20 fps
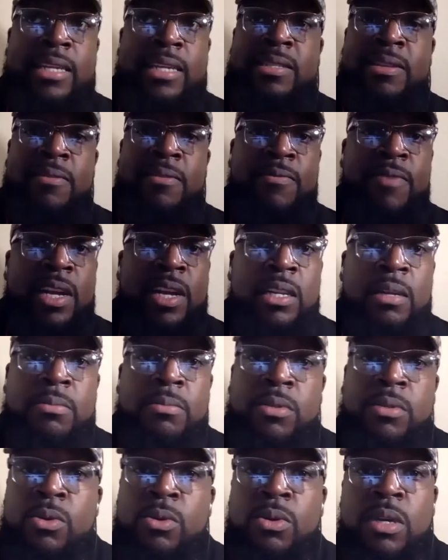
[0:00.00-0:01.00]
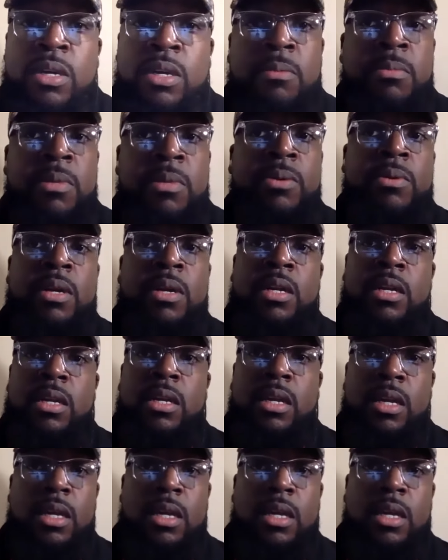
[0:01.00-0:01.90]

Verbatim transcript: is developed through community.